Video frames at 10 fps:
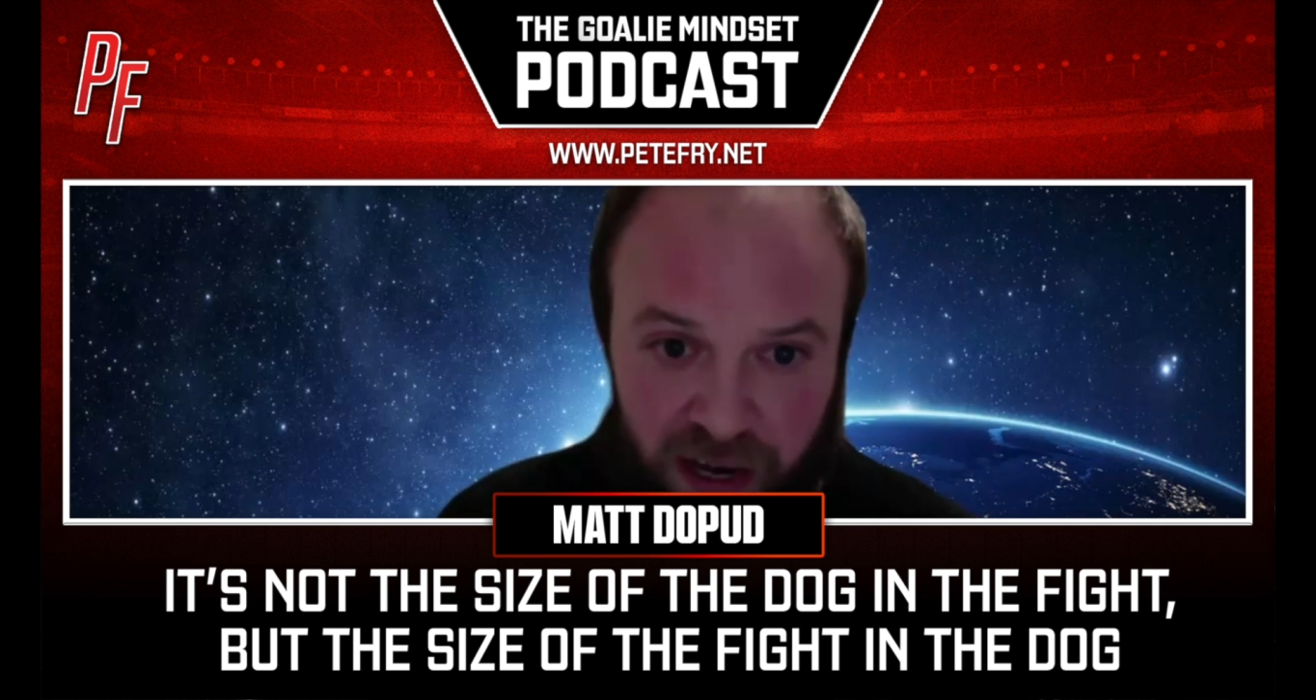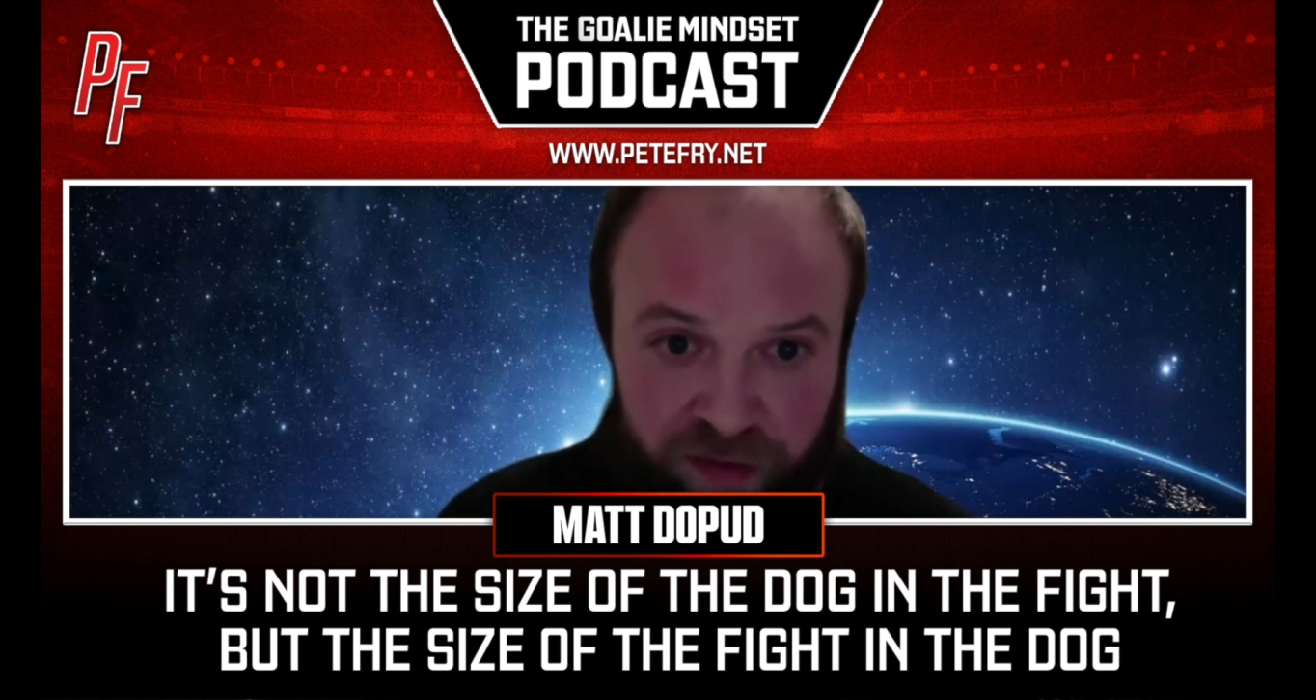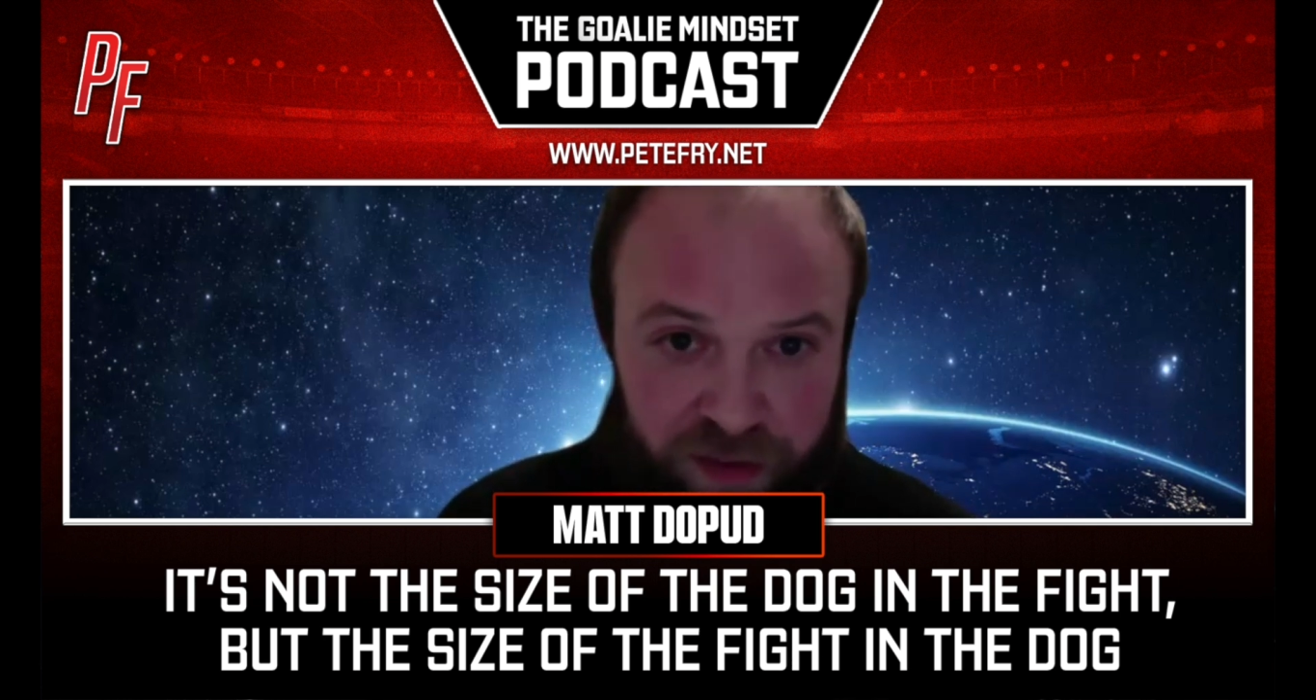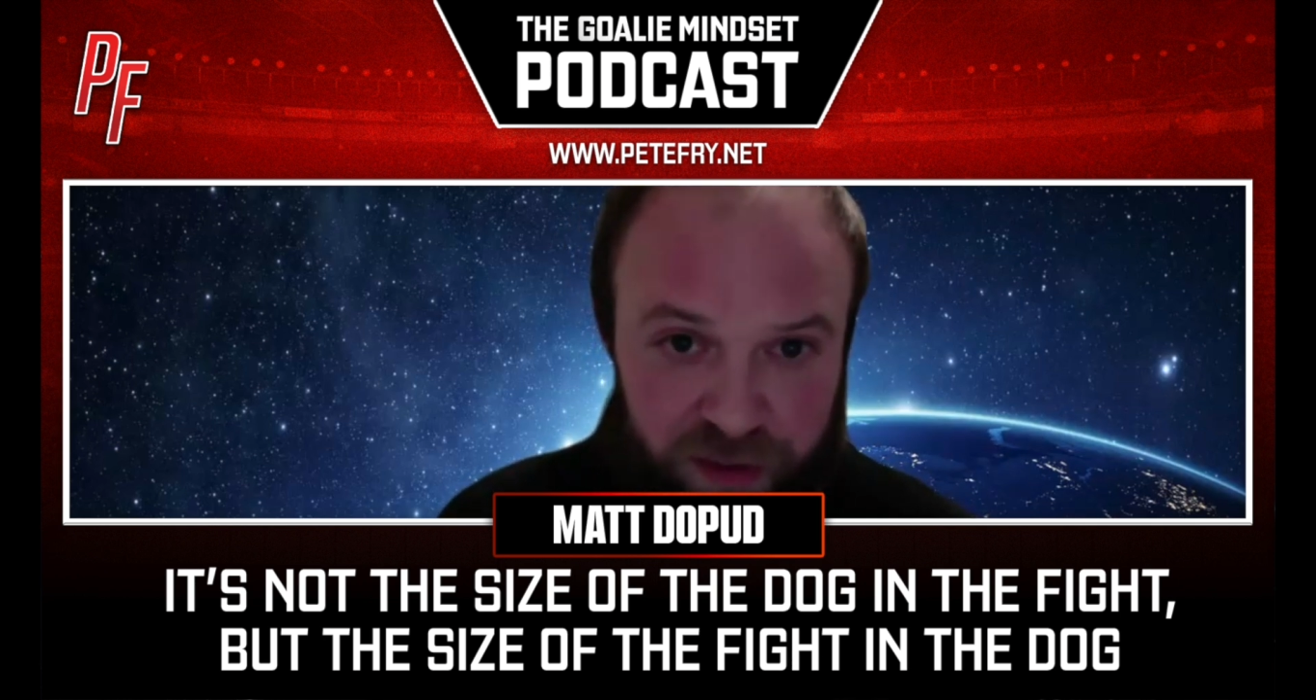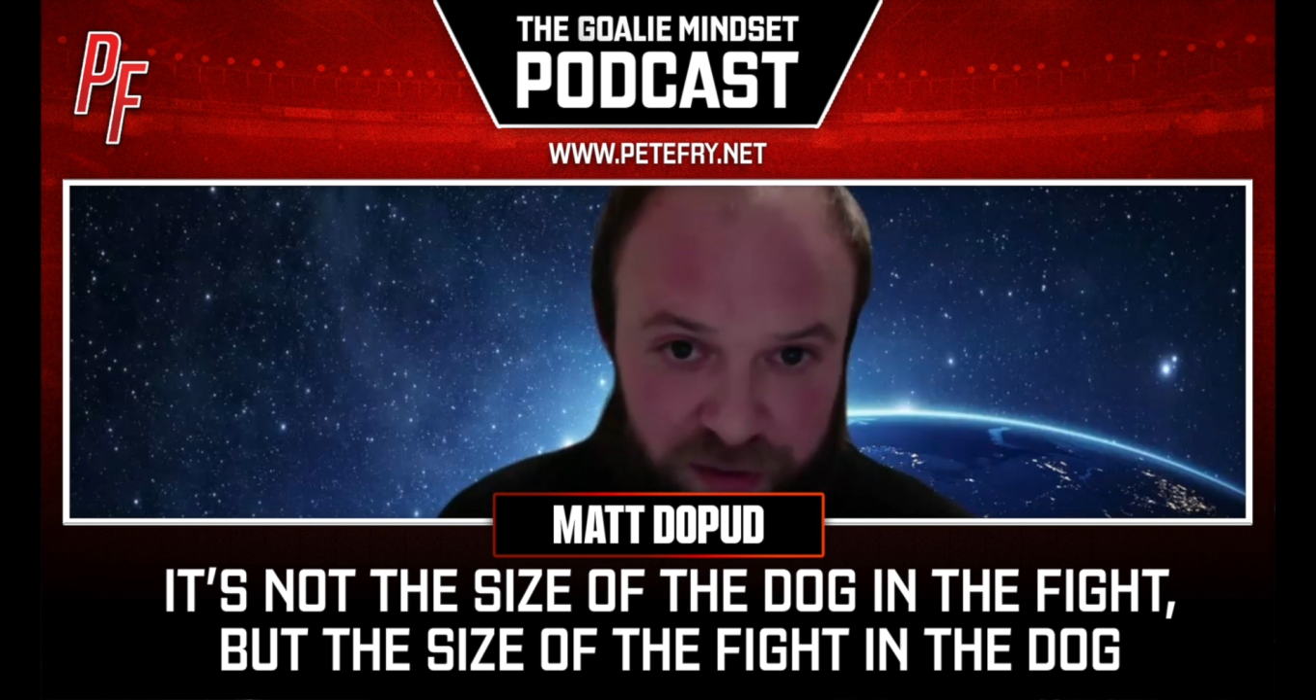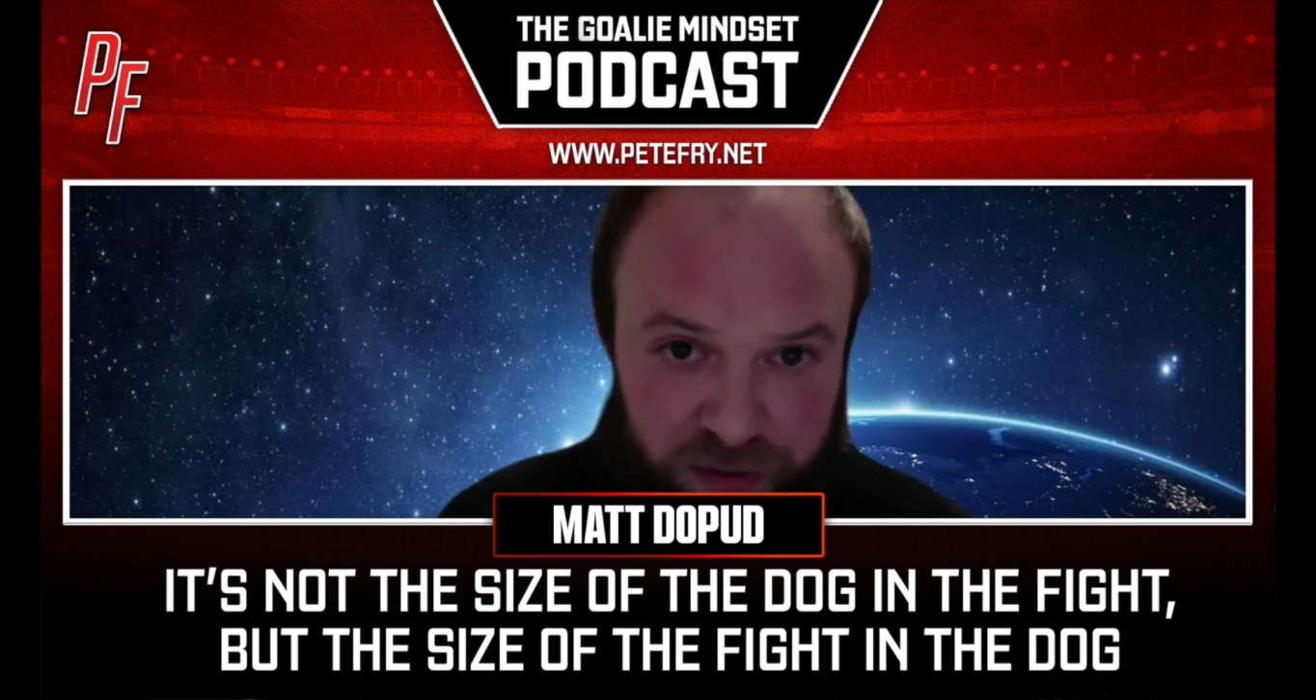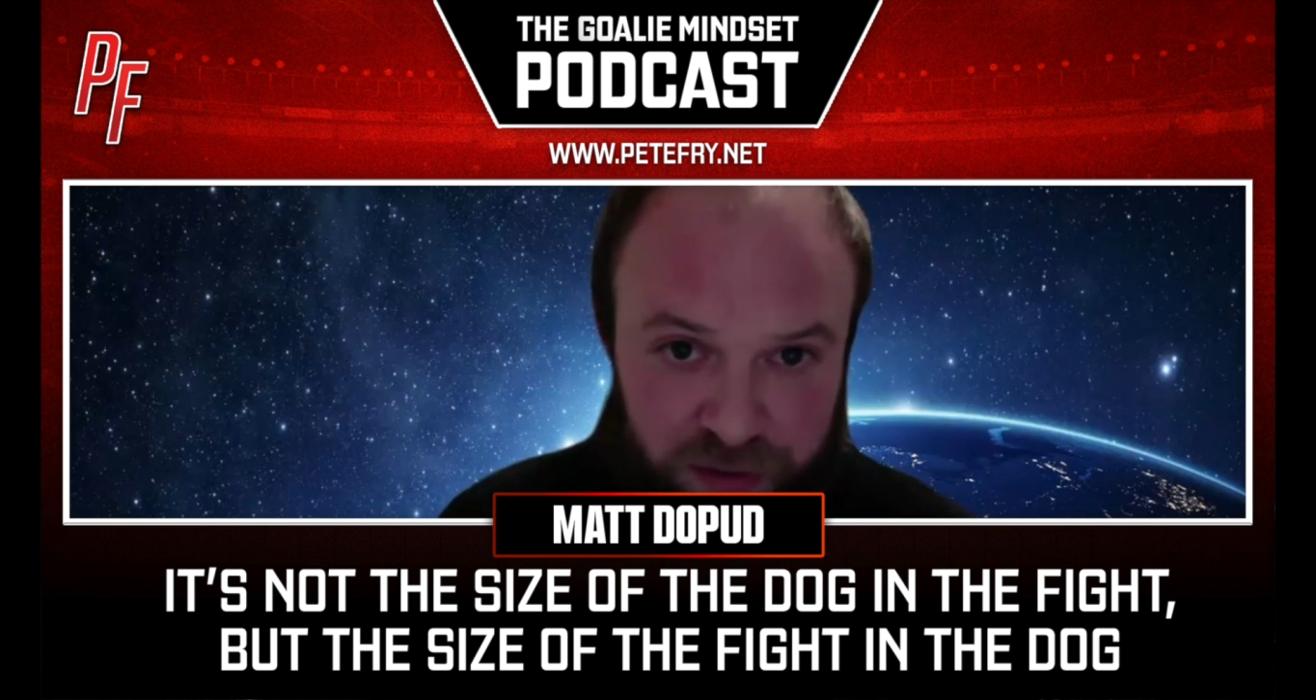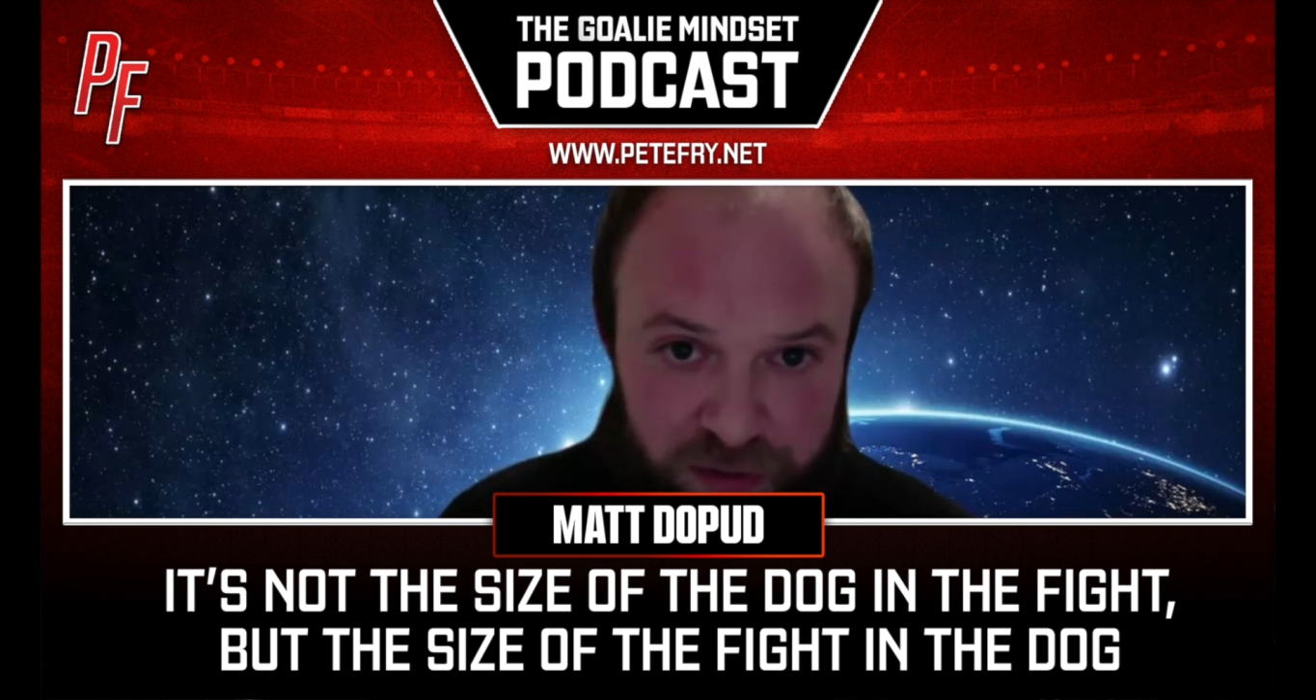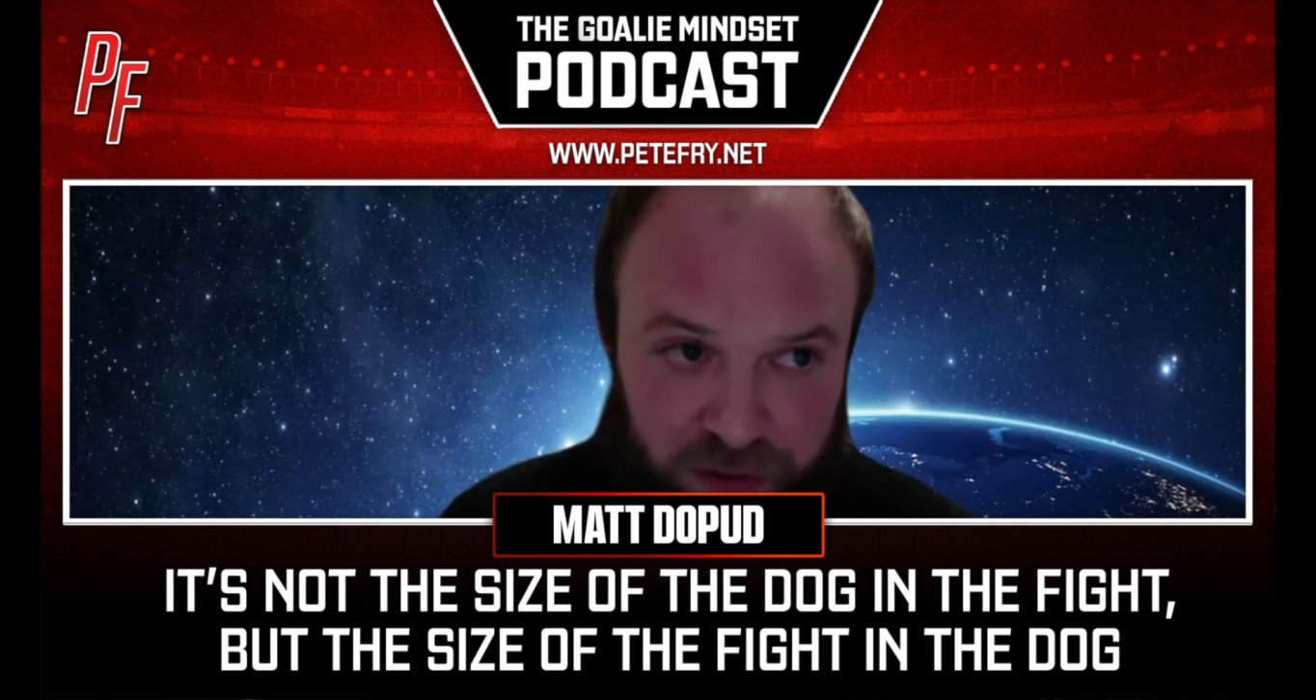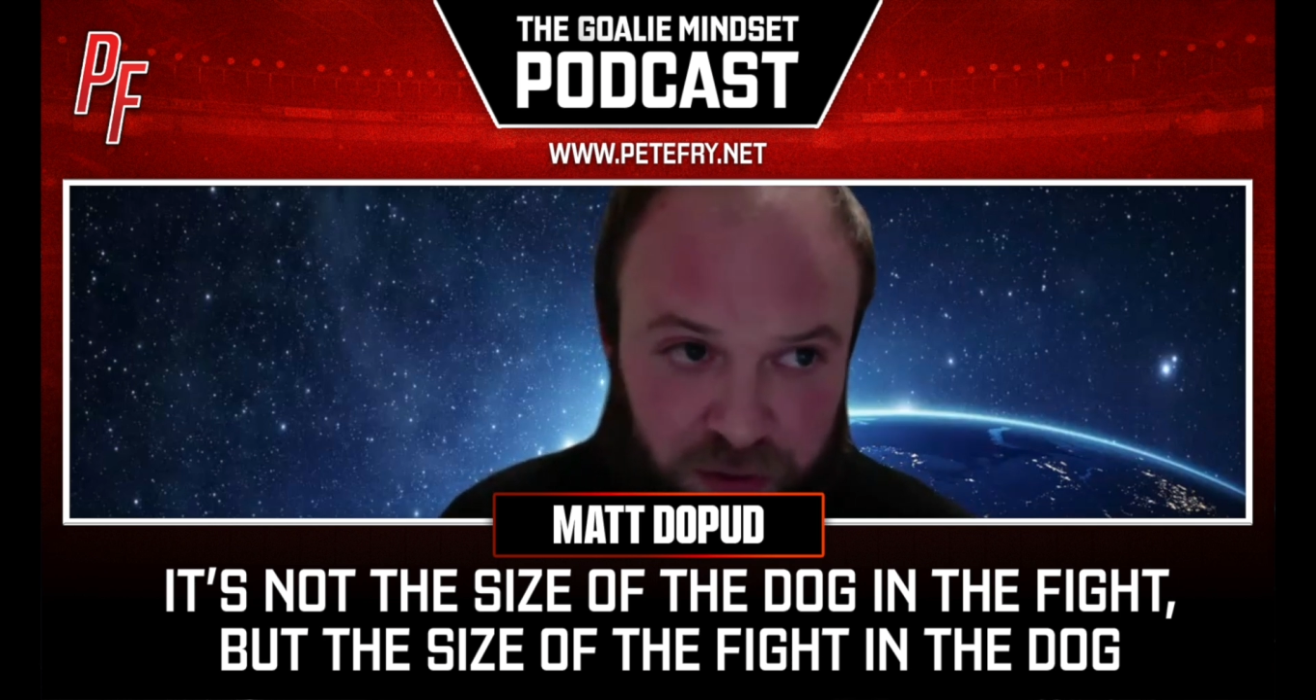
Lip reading: after,